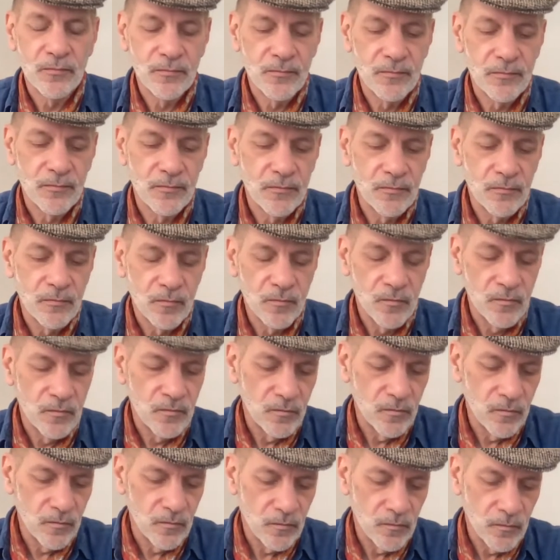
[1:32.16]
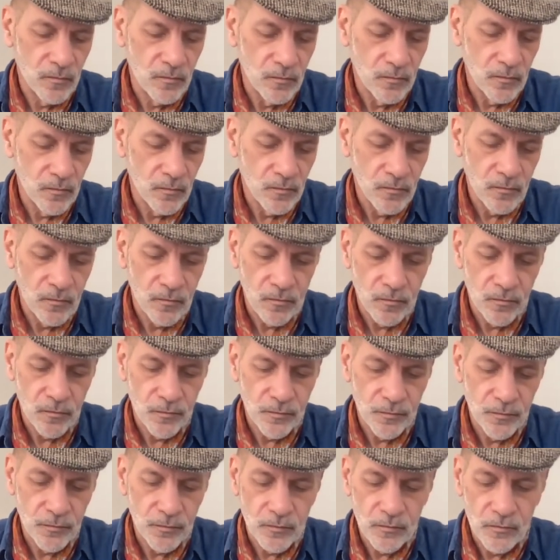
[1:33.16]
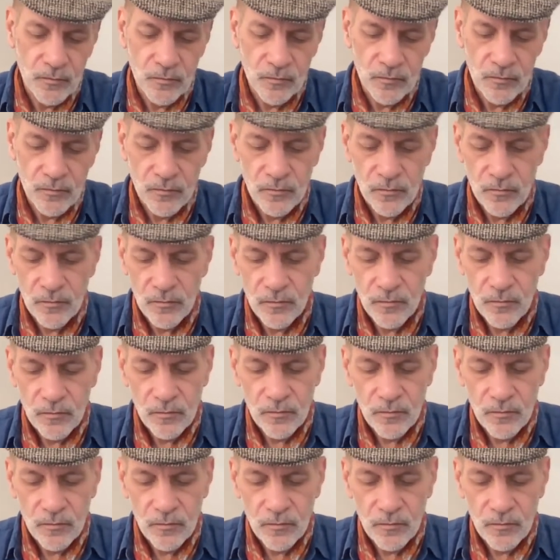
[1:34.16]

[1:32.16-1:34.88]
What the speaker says: Nothing is said.